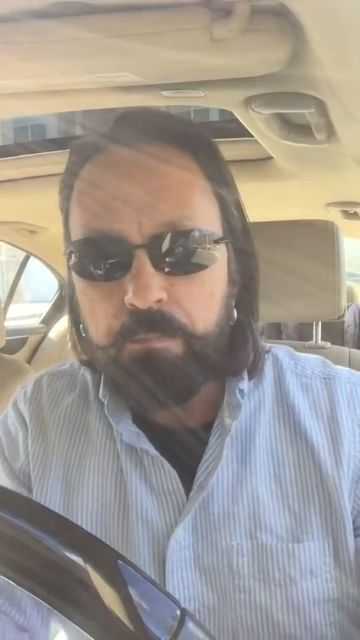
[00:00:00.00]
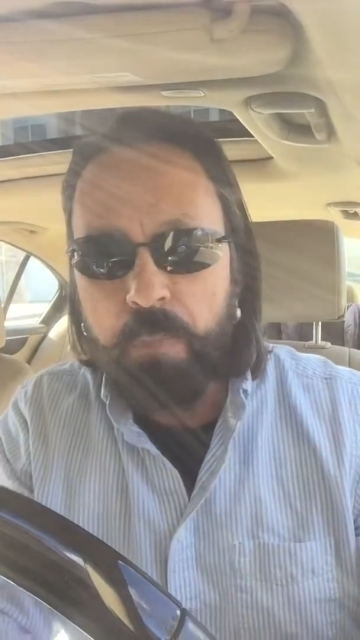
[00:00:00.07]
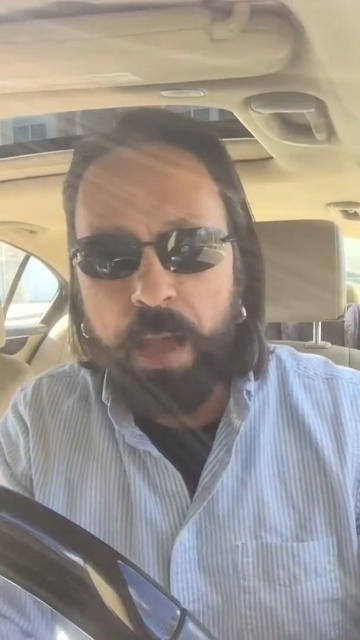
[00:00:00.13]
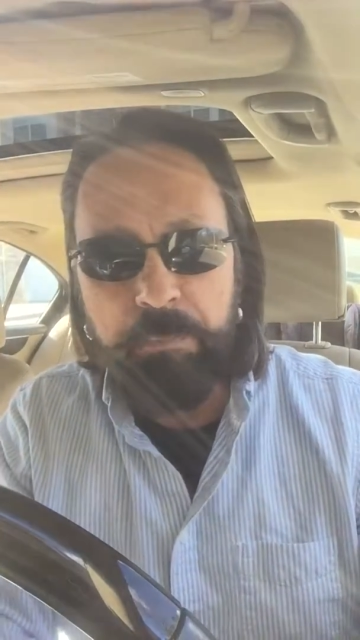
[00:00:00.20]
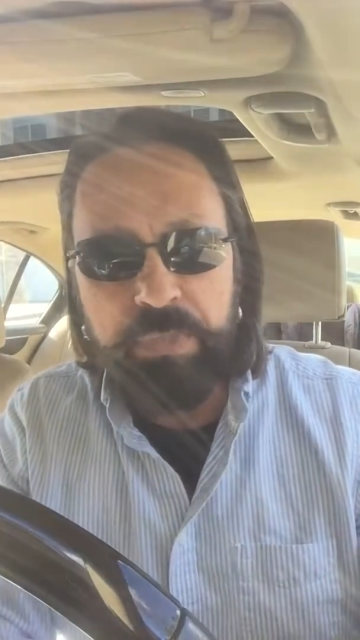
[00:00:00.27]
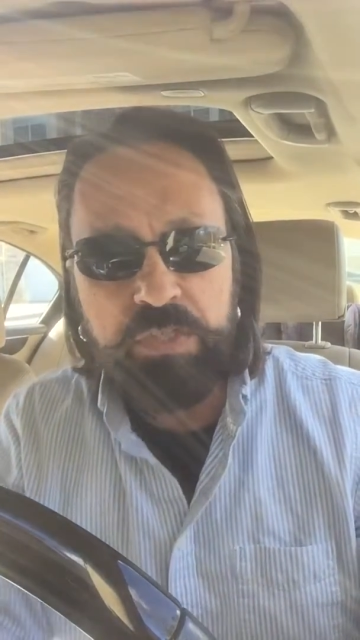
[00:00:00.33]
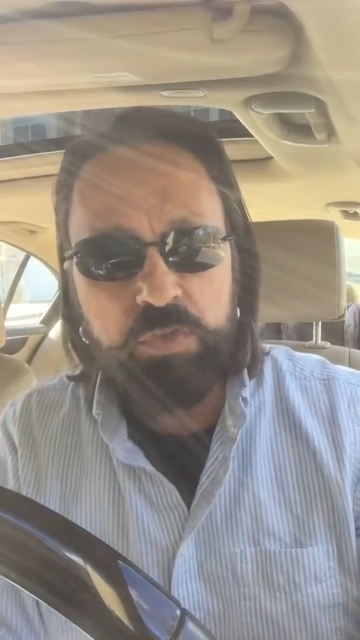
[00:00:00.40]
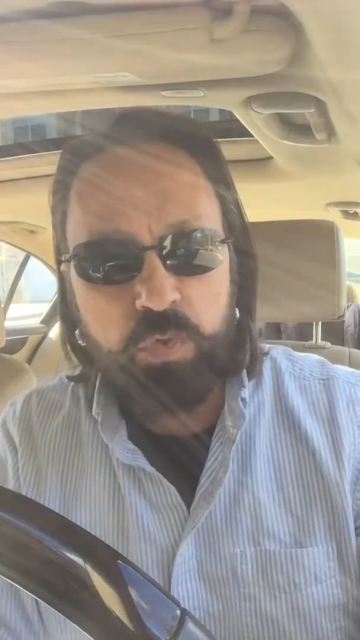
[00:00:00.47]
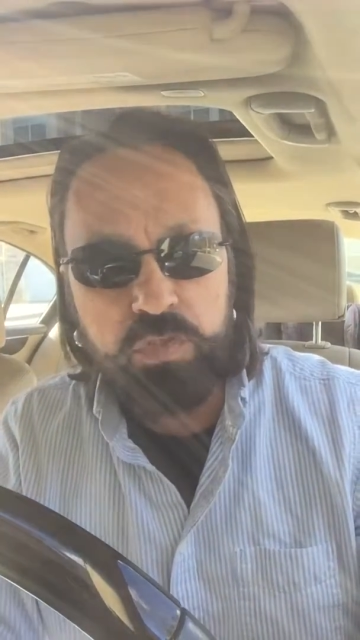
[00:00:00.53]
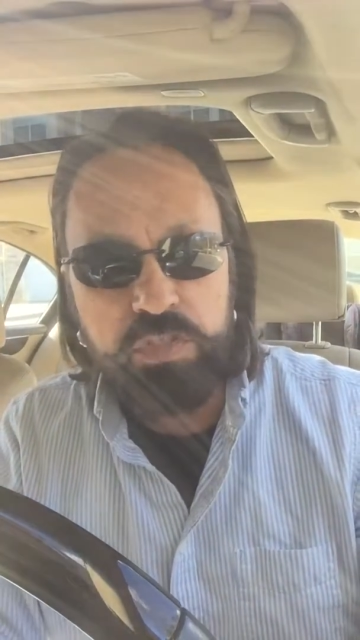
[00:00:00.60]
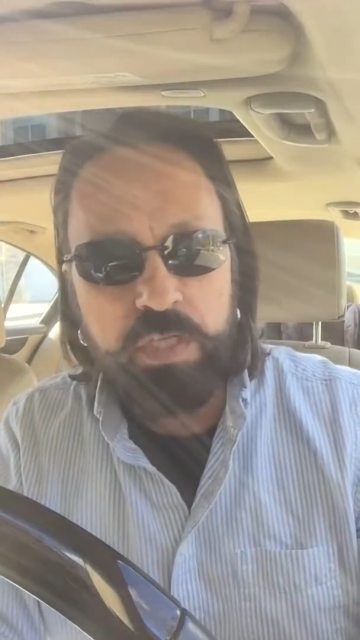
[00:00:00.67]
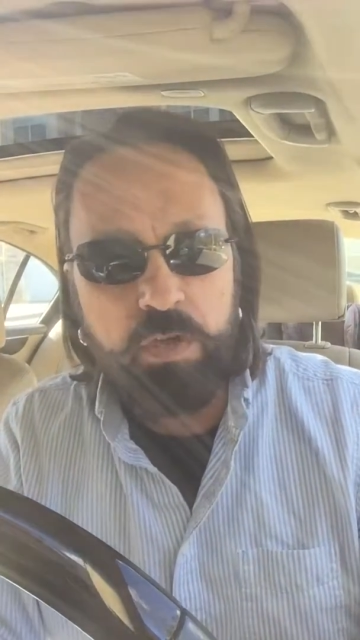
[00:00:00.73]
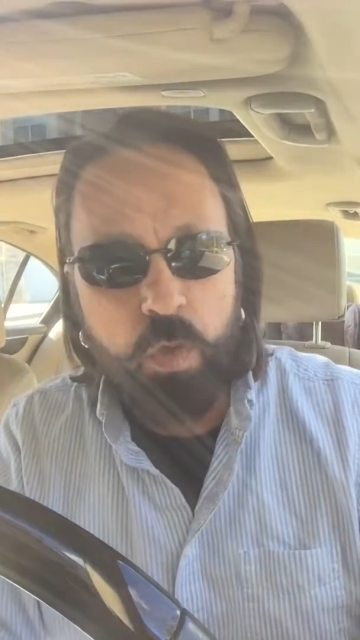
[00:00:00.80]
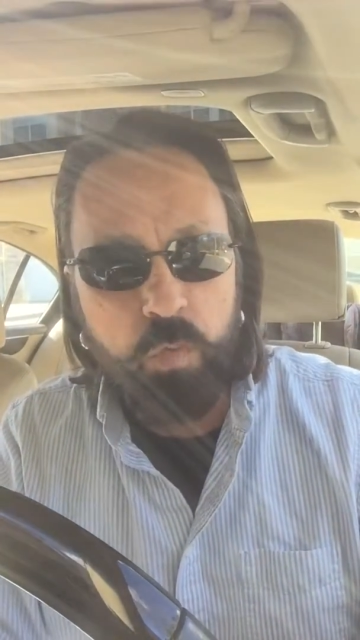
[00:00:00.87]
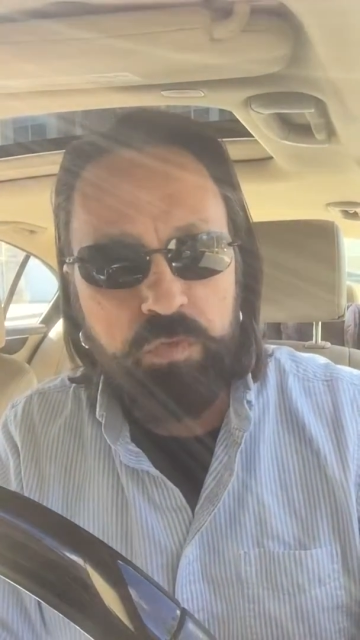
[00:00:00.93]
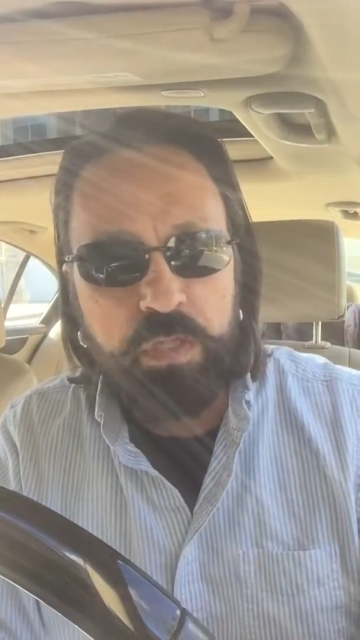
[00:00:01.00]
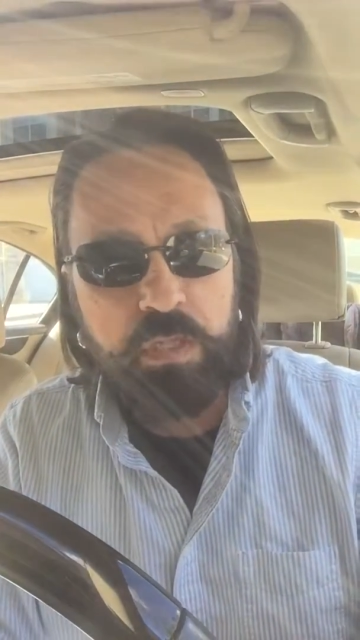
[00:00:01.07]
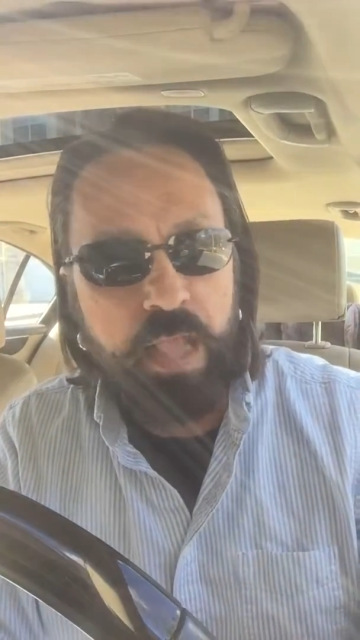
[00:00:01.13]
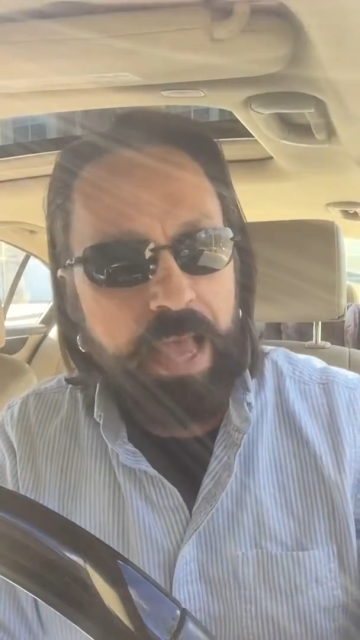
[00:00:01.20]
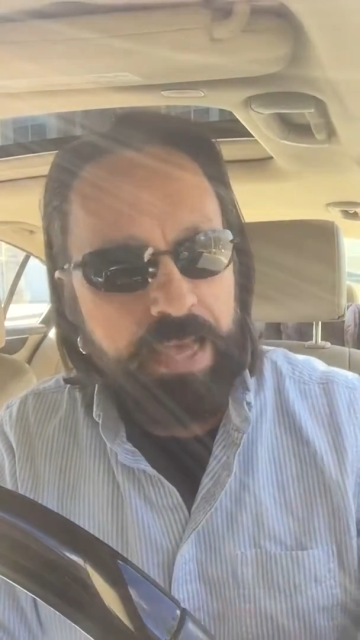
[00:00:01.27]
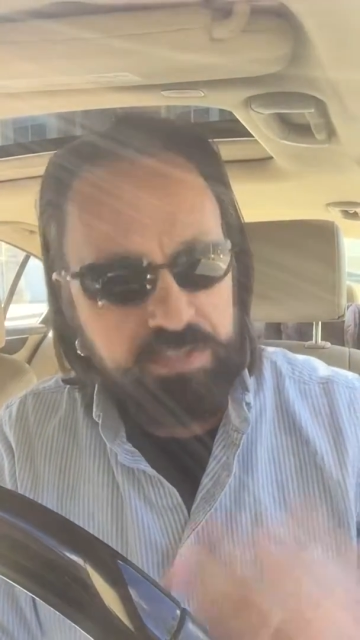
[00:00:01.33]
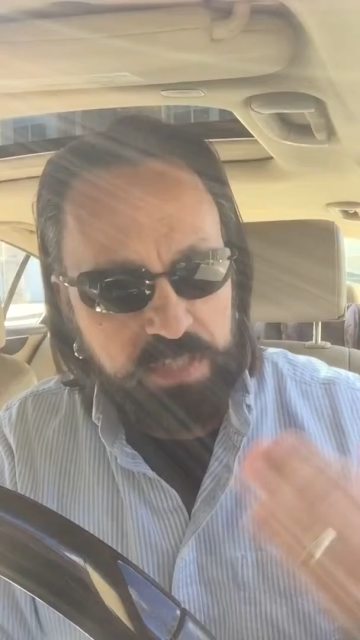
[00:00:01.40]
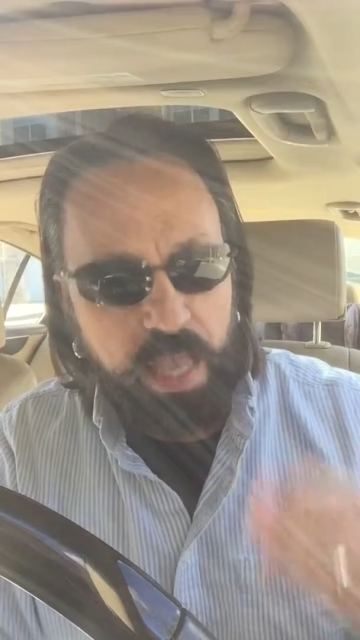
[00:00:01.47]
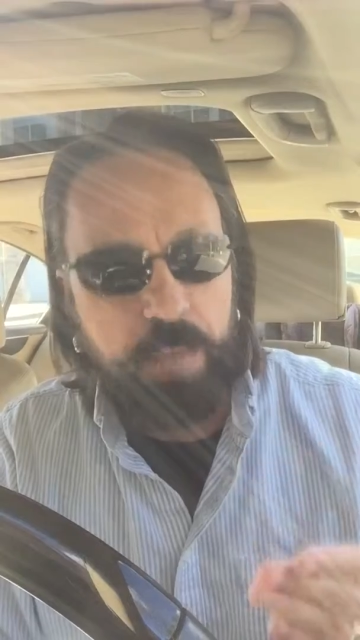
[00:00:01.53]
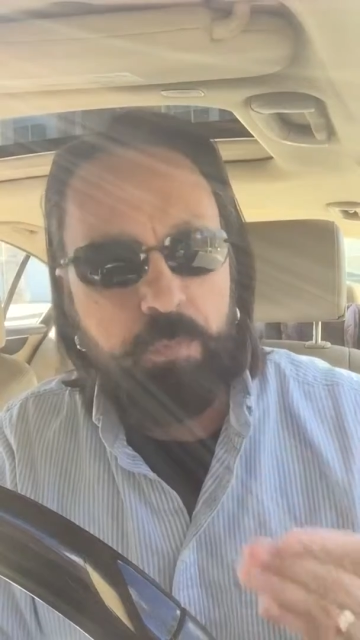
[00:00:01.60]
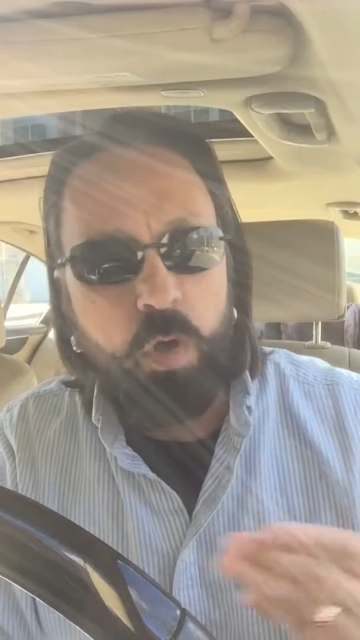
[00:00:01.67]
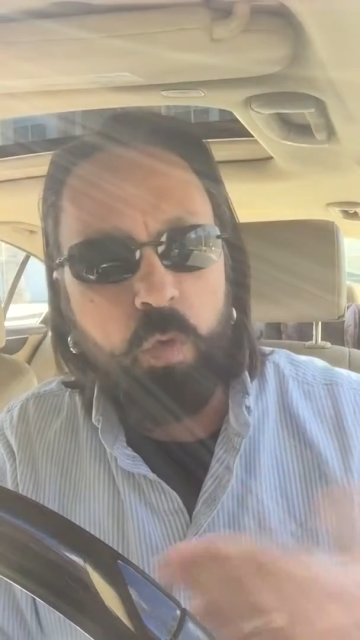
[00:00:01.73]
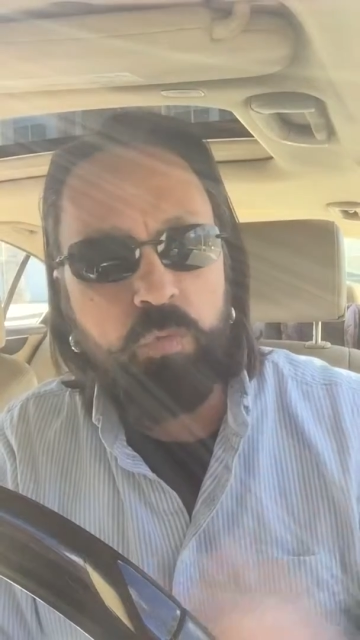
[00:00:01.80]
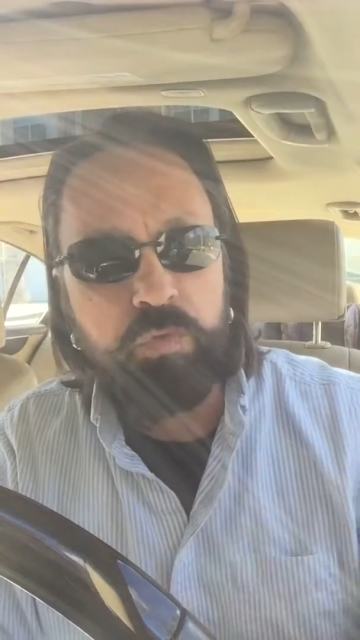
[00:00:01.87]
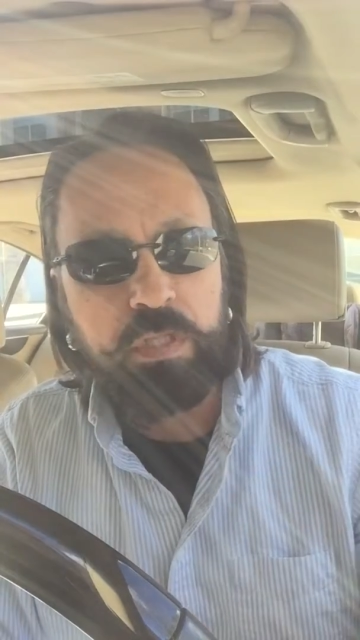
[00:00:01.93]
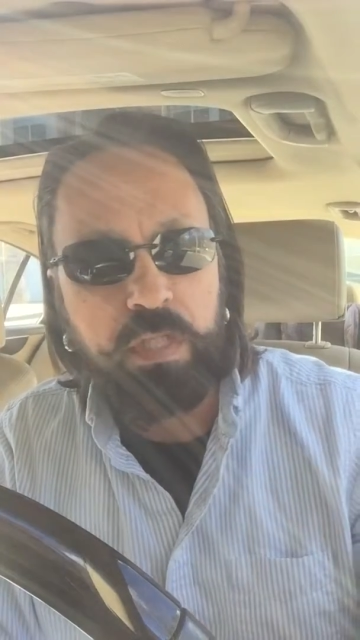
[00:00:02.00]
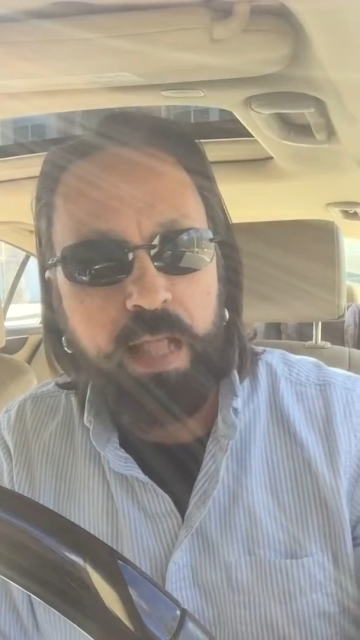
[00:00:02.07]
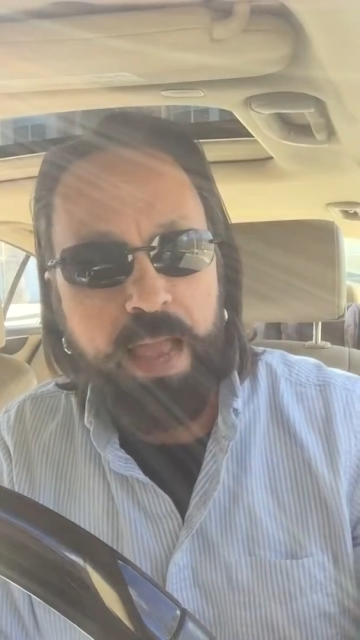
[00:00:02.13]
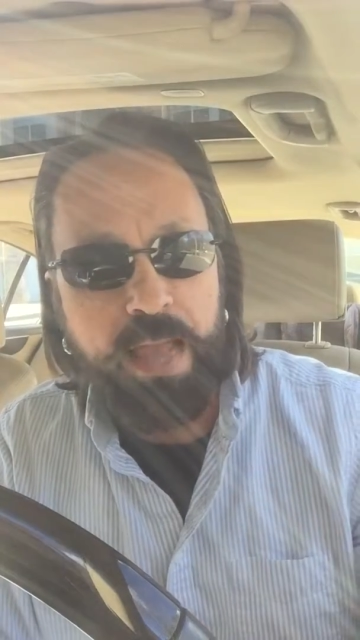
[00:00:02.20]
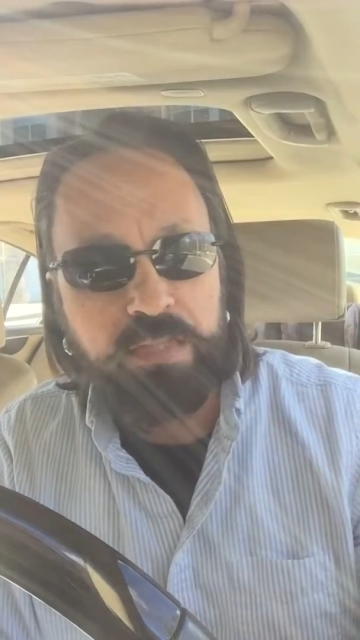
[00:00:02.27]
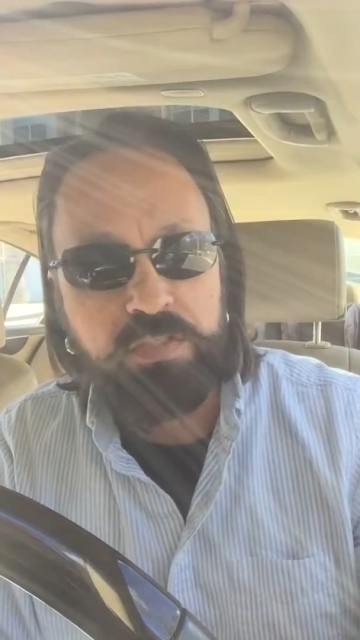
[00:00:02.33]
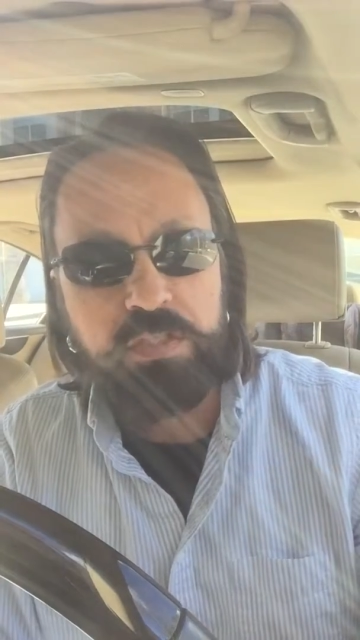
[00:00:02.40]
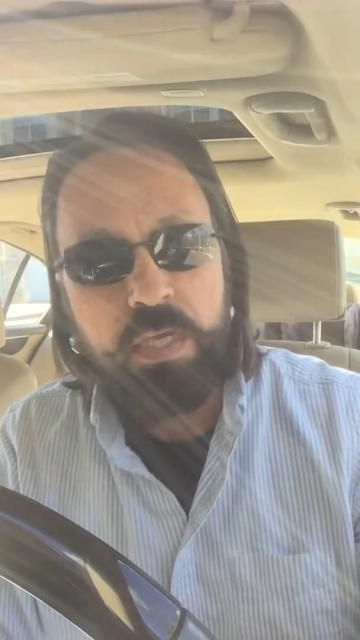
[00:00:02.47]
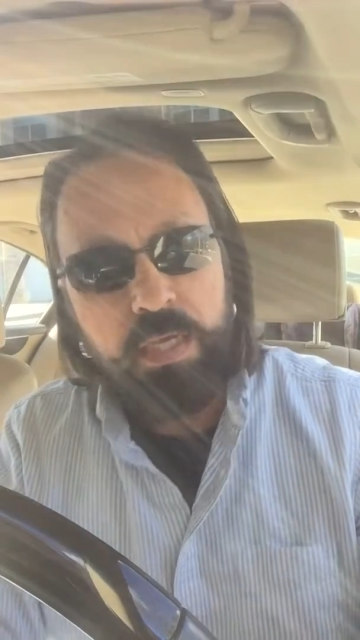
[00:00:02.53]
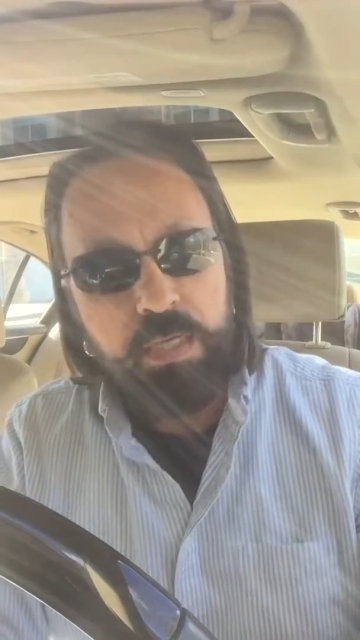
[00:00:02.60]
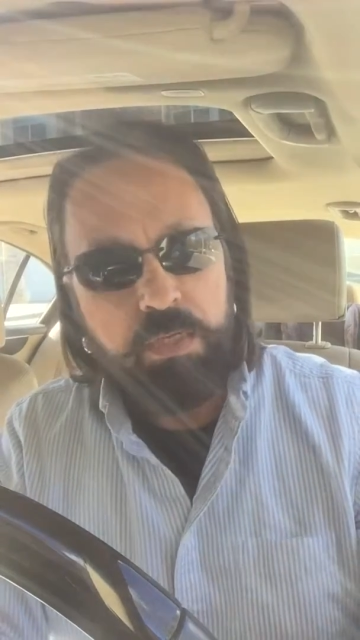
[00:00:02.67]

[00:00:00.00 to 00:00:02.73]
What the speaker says: My mentor said, hold the glass. I'm holding the glass.